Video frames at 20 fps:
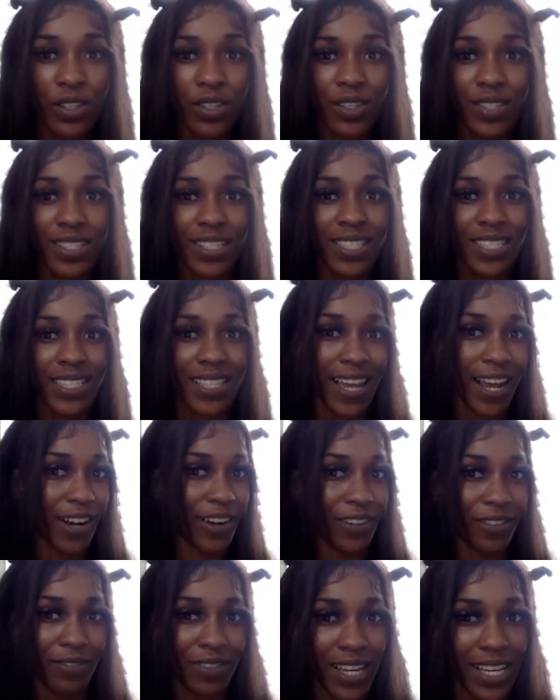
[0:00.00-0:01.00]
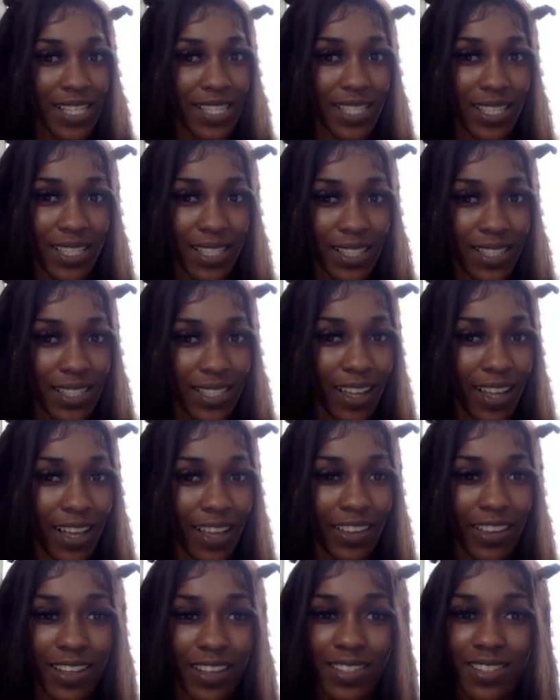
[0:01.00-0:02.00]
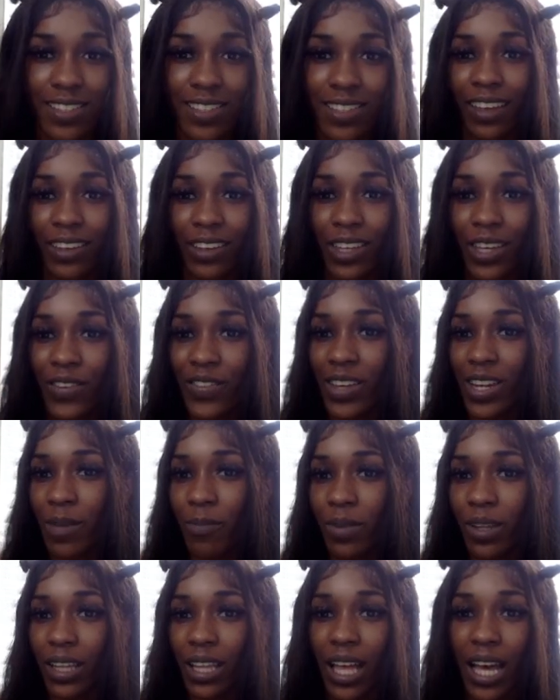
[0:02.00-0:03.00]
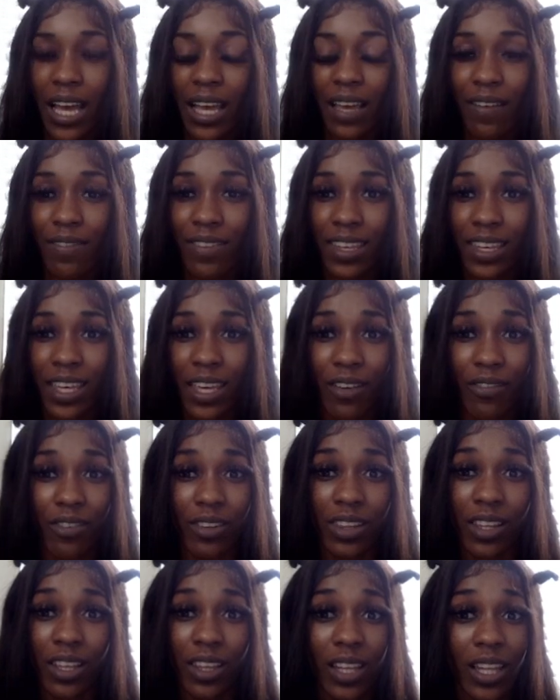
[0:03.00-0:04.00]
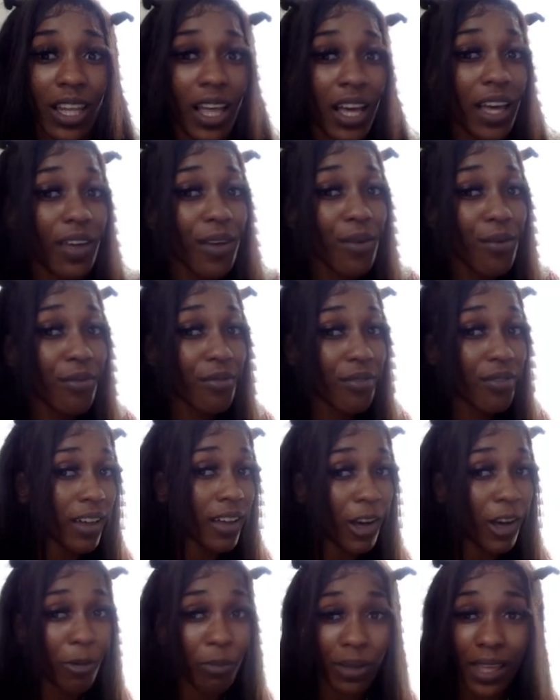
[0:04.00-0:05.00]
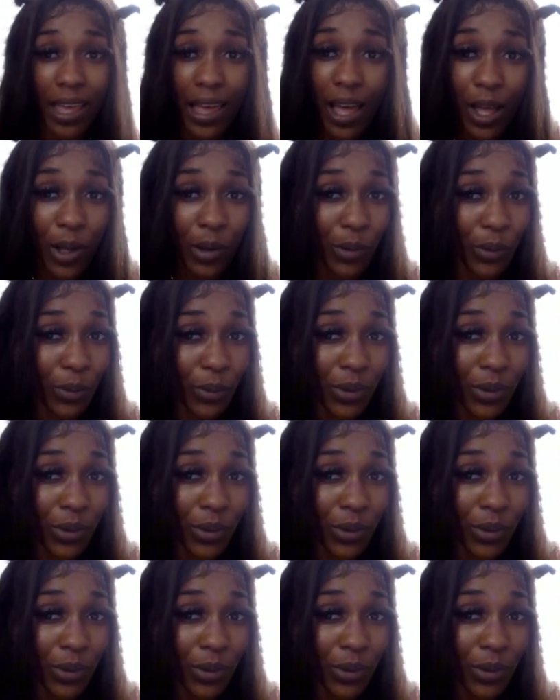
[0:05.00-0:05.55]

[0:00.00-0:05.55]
Sacrificing. I guess giving up a life to give another life? Help me out.